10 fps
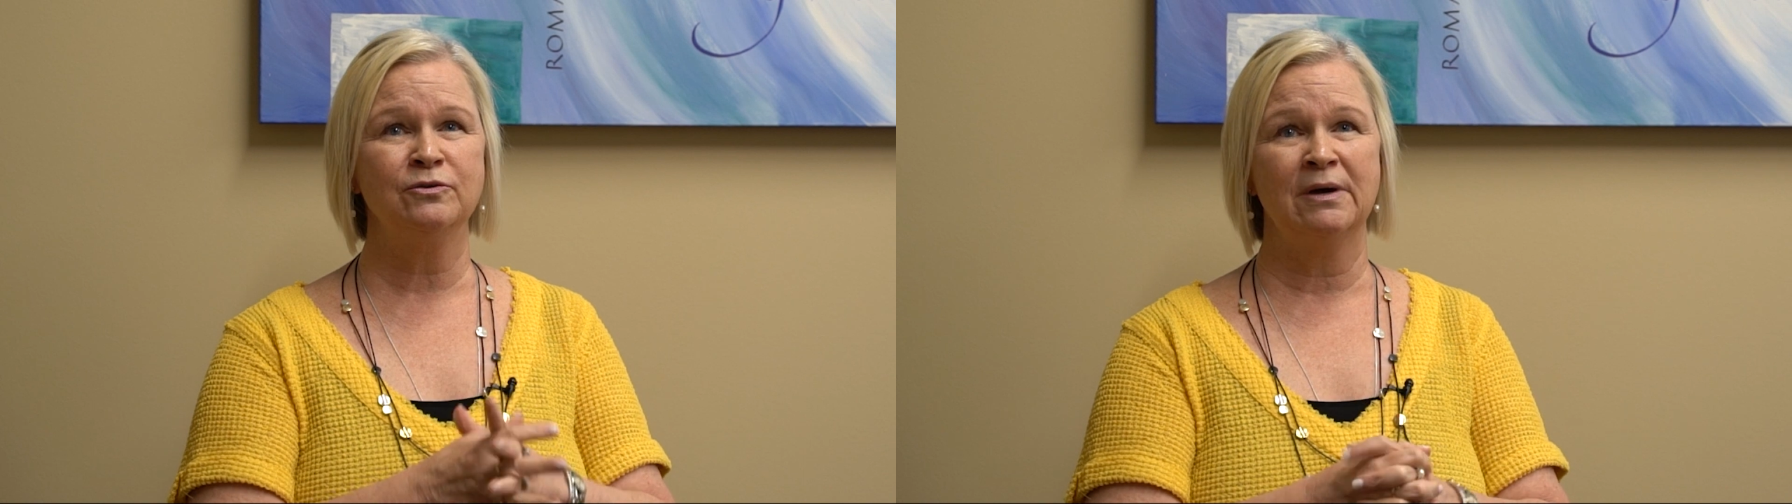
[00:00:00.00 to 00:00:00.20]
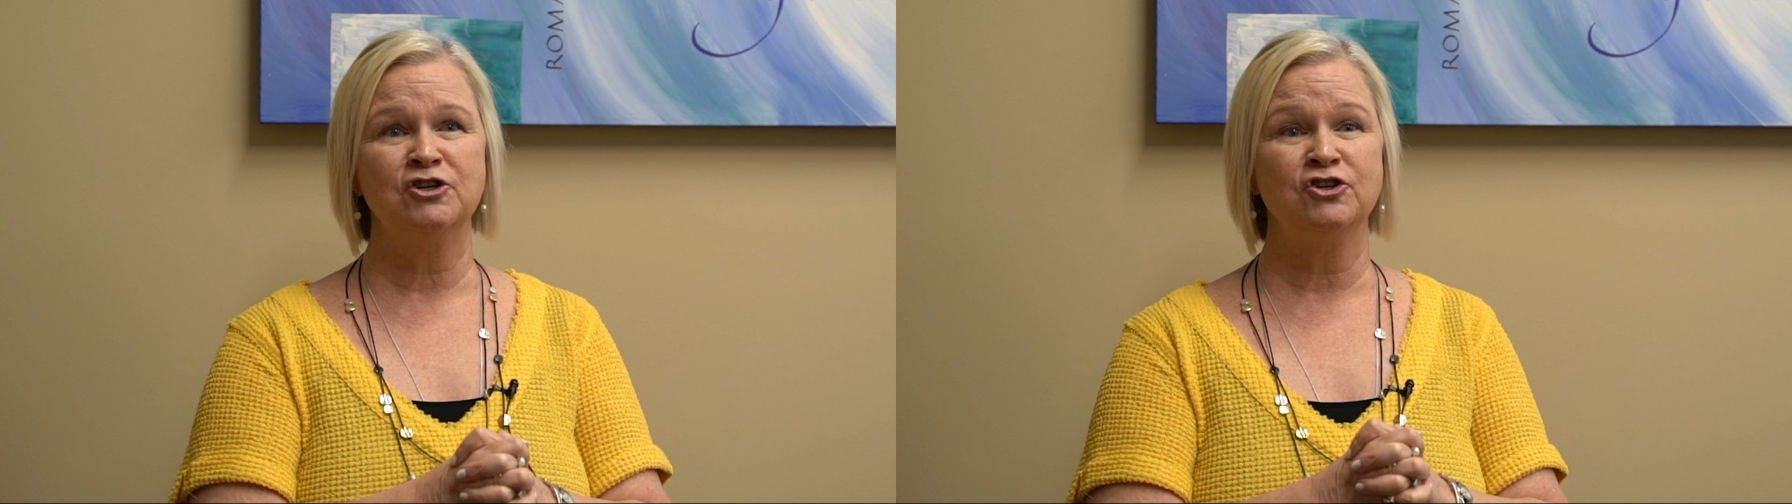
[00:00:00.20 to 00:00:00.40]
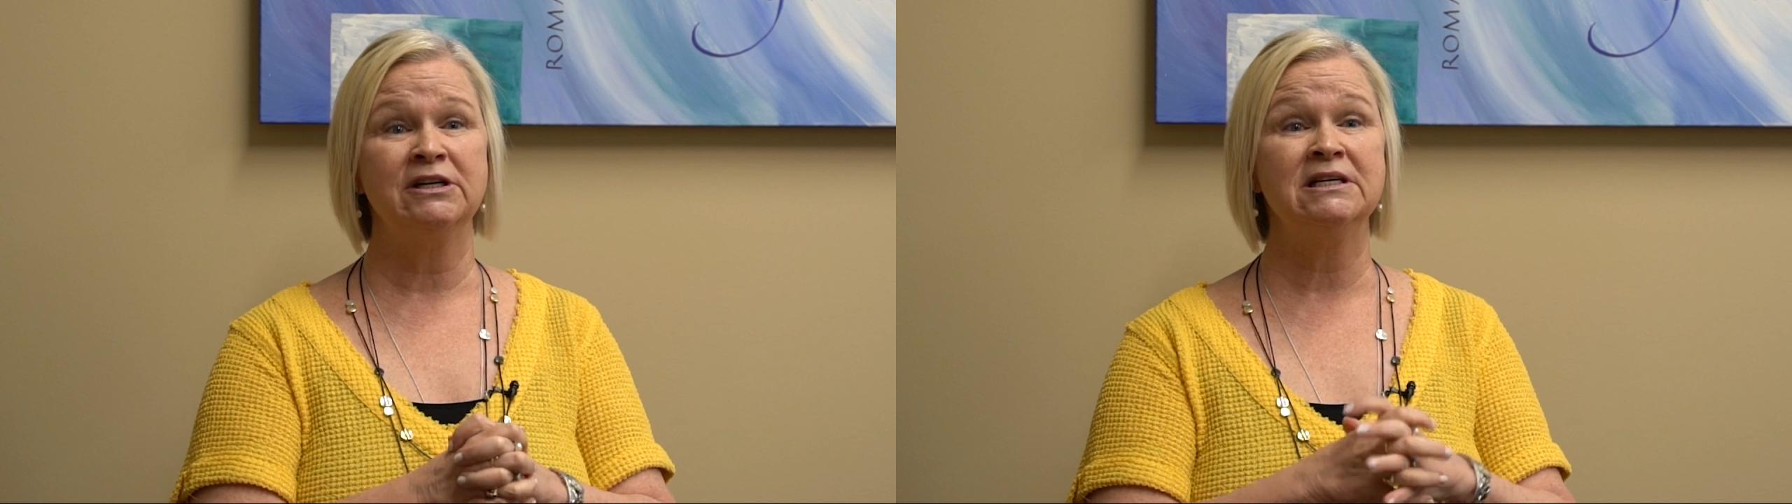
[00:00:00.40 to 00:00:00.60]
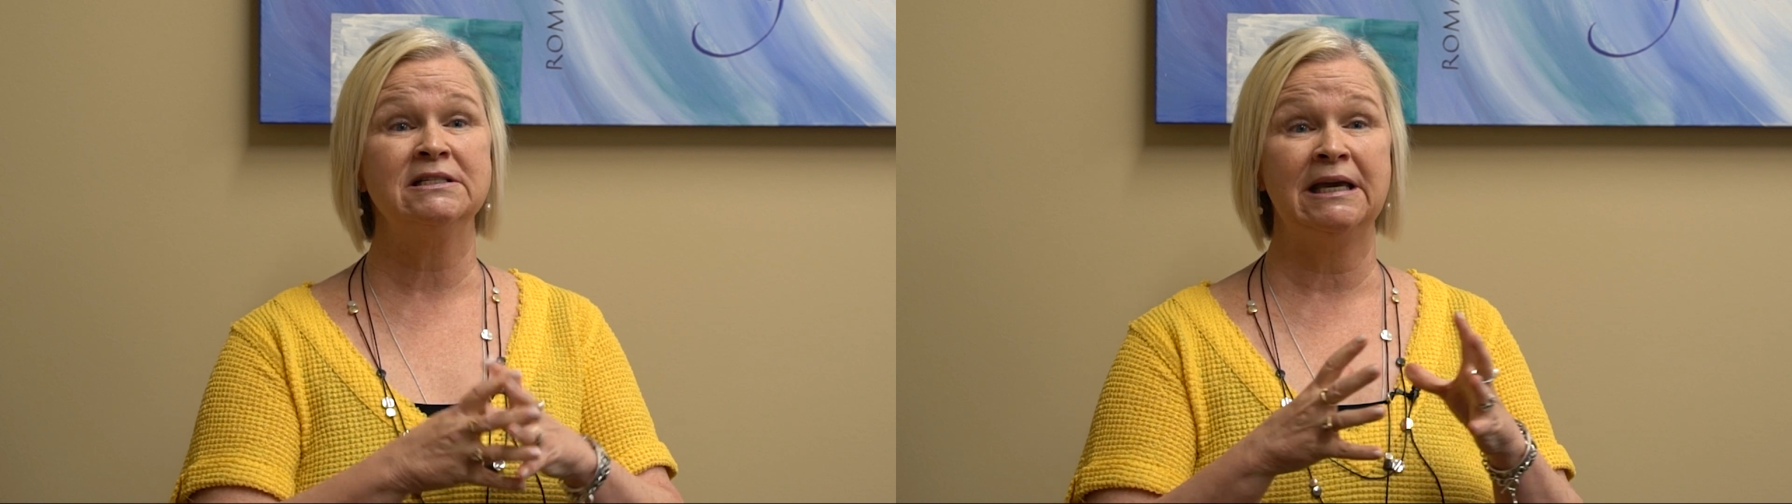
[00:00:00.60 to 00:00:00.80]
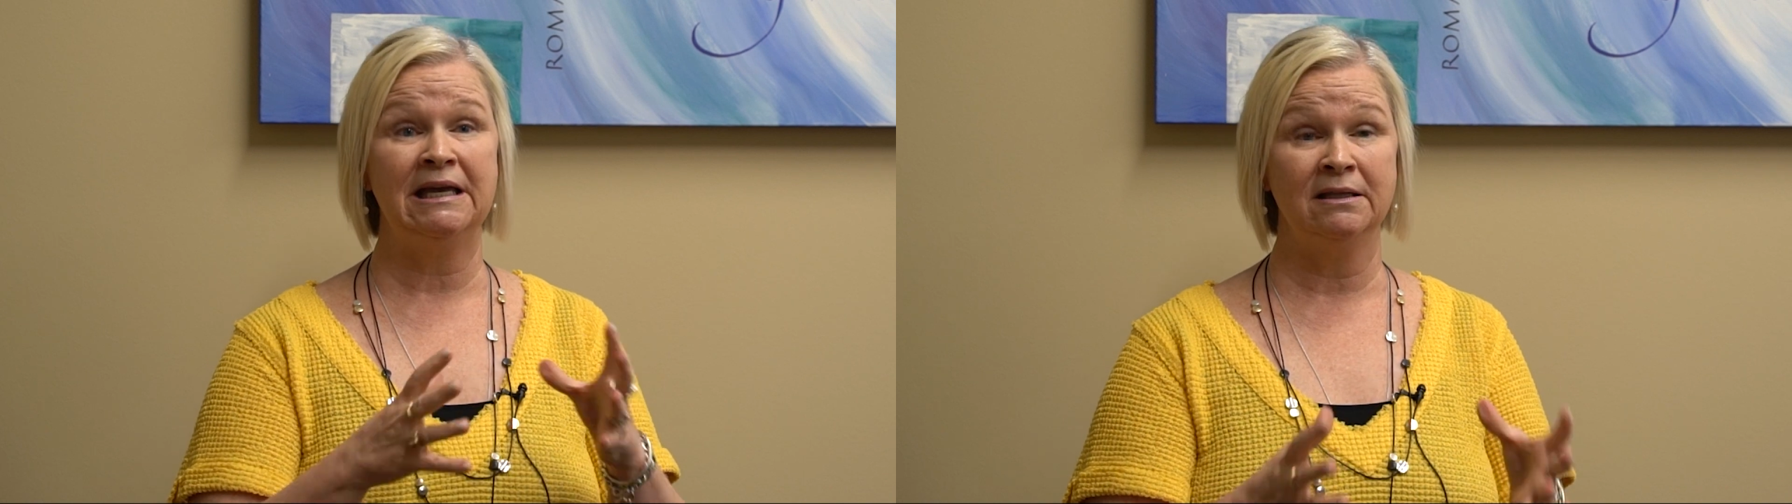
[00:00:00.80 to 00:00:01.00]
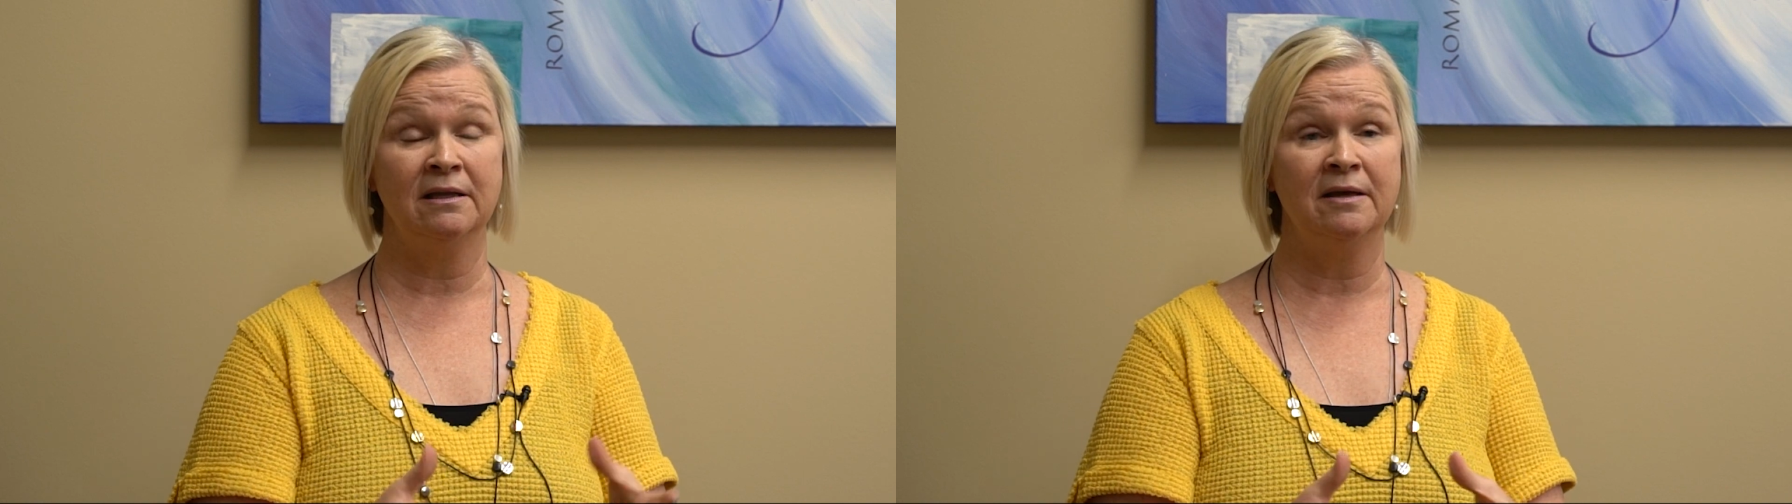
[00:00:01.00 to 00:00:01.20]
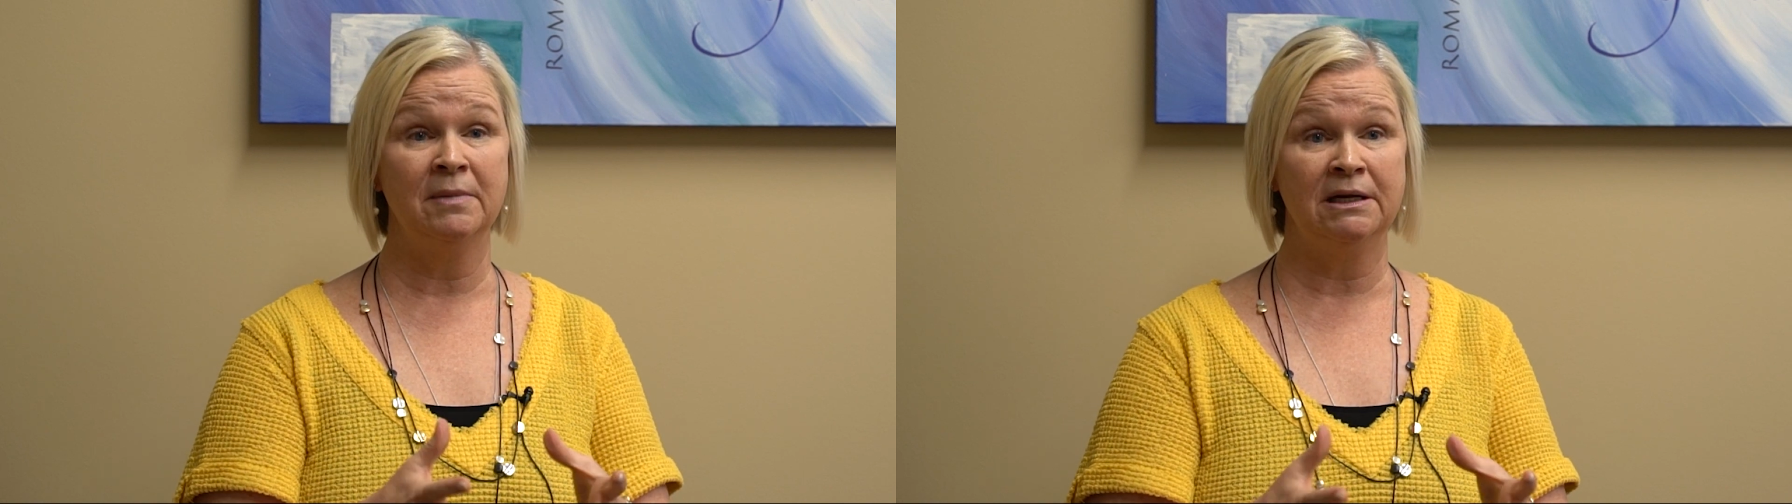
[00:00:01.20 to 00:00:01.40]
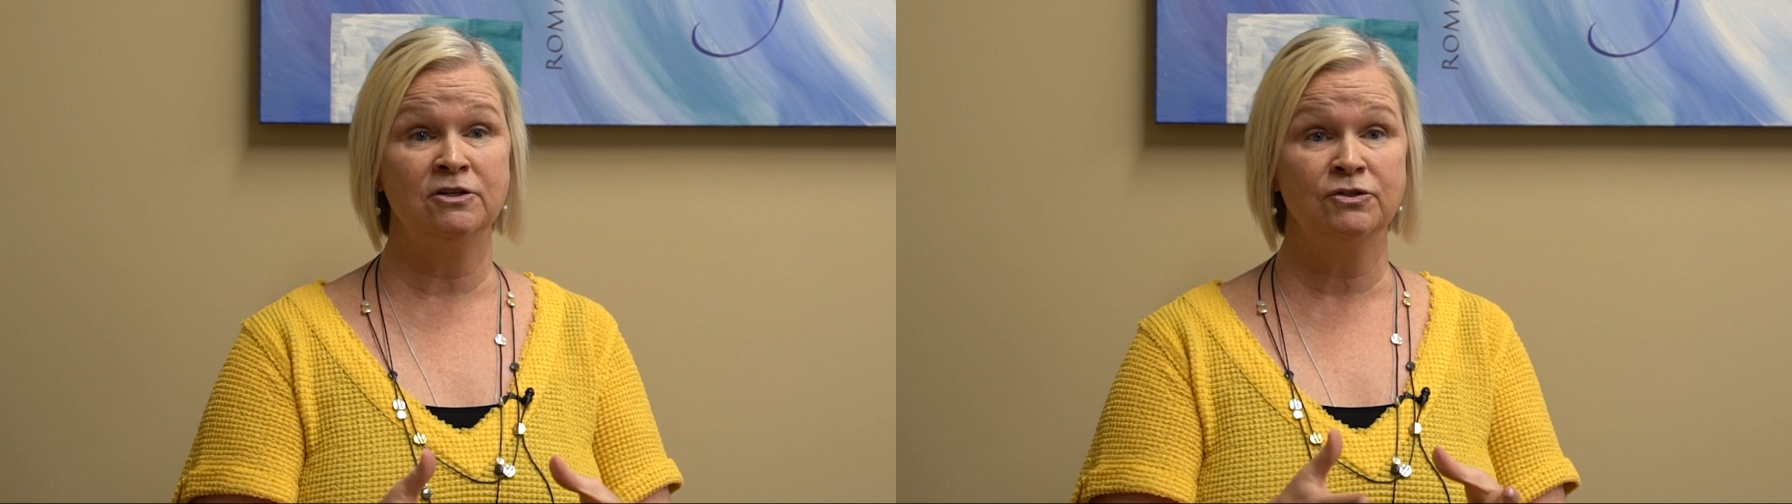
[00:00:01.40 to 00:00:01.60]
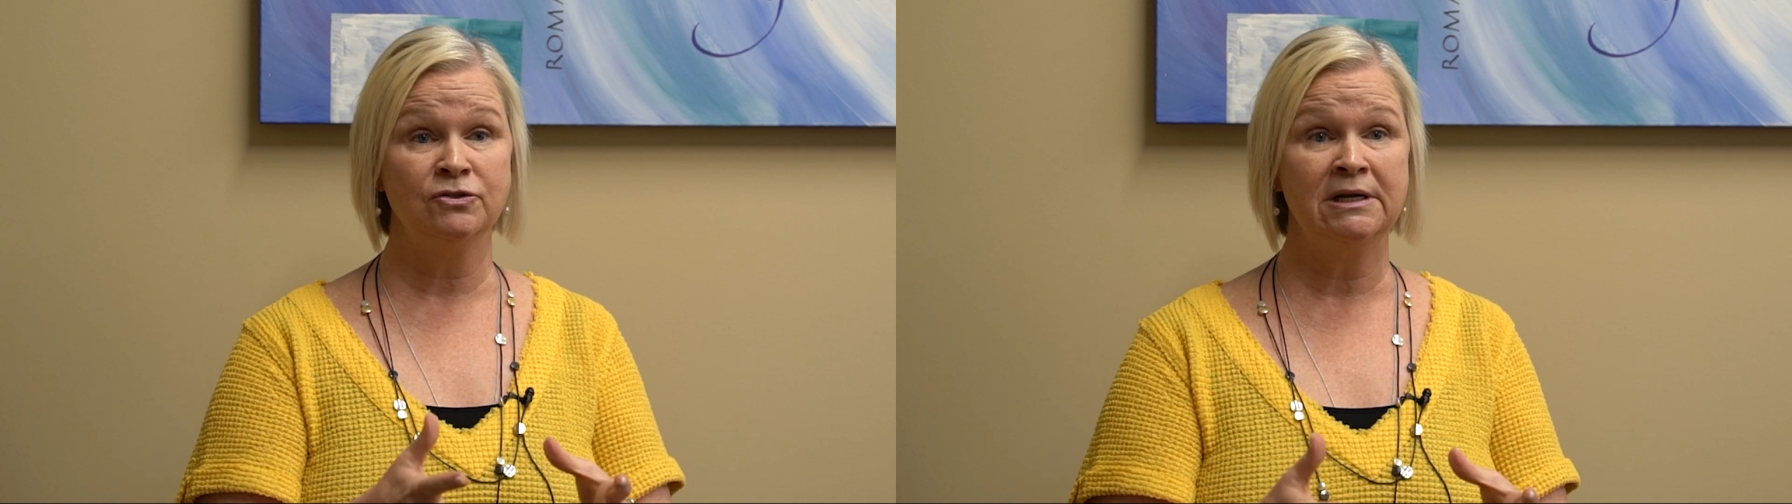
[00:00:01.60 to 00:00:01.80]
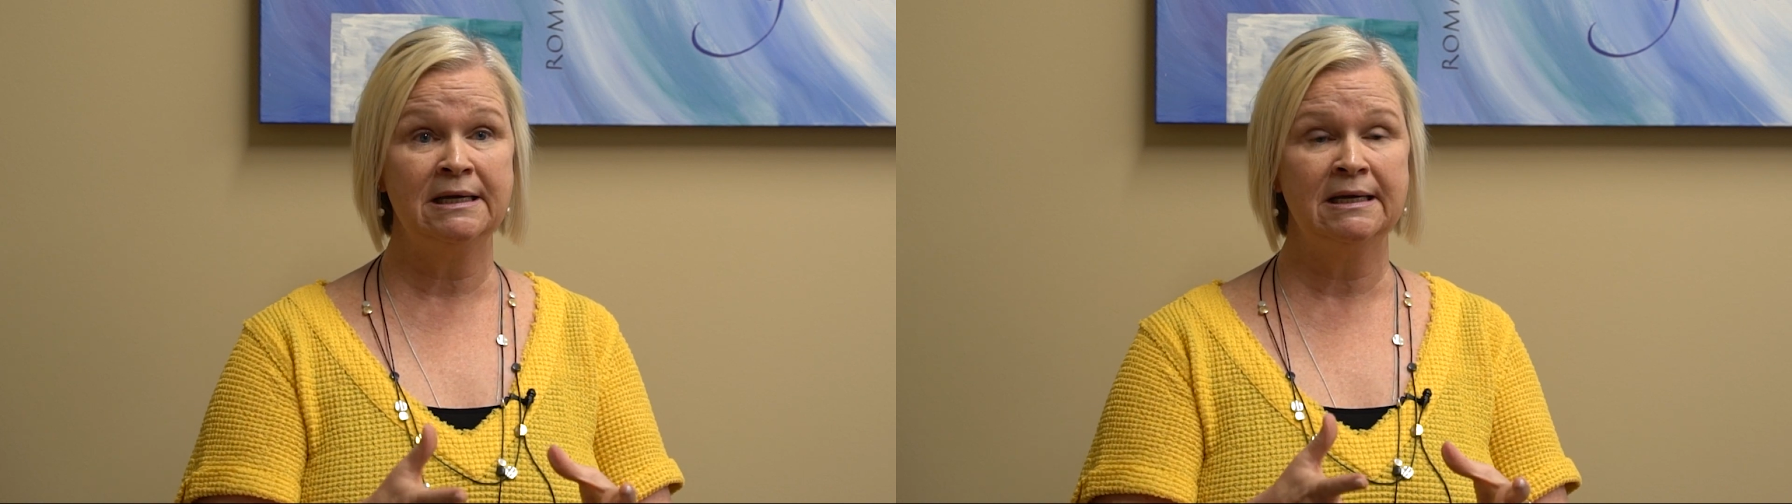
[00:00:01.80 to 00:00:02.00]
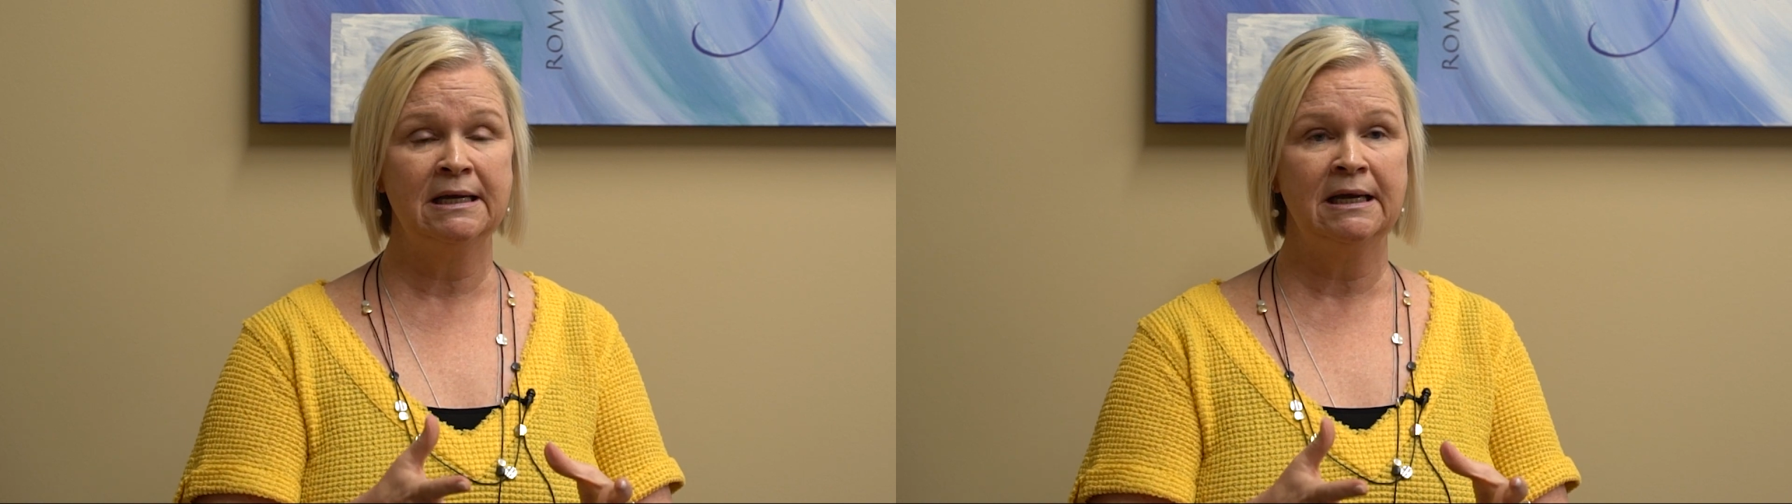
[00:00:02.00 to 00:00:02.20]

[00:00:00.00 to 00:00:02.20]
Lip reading: direction is a healing ministry,